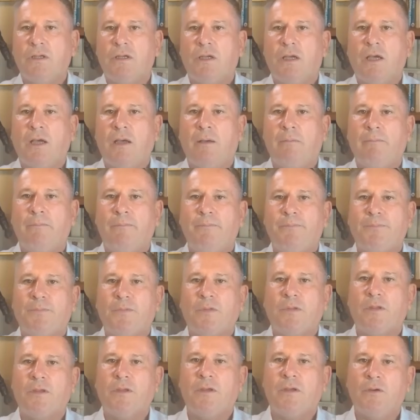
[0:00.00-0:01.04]
um,
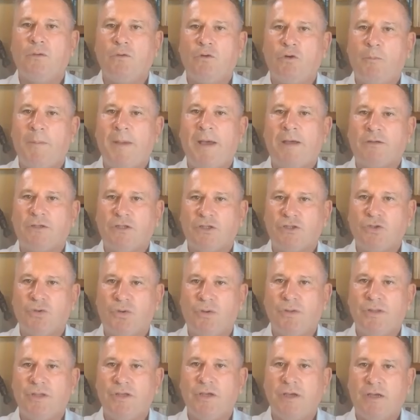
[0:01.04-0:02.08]
who were about to
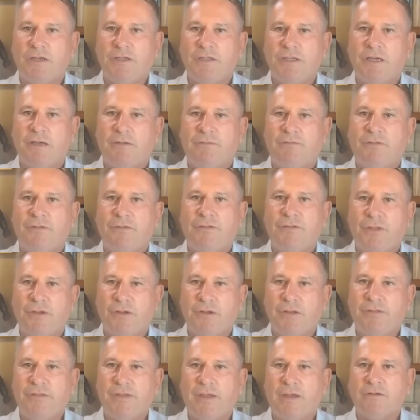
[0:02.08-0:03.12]
join the I D F,
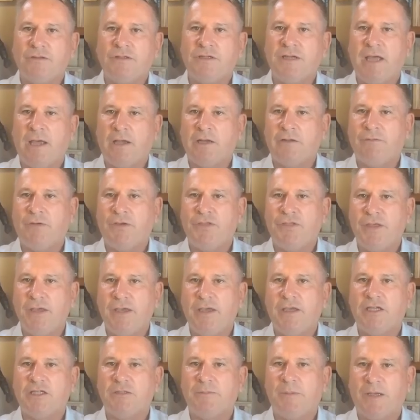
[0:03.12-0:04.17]
thirty thousand out of, I think
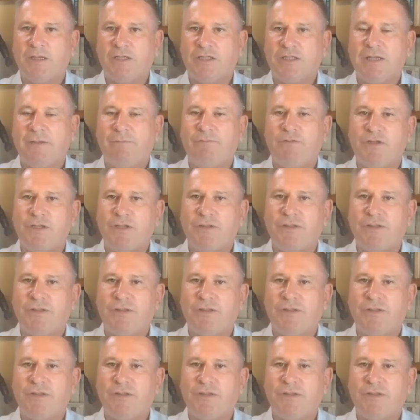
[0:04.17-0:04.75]
it's about seventy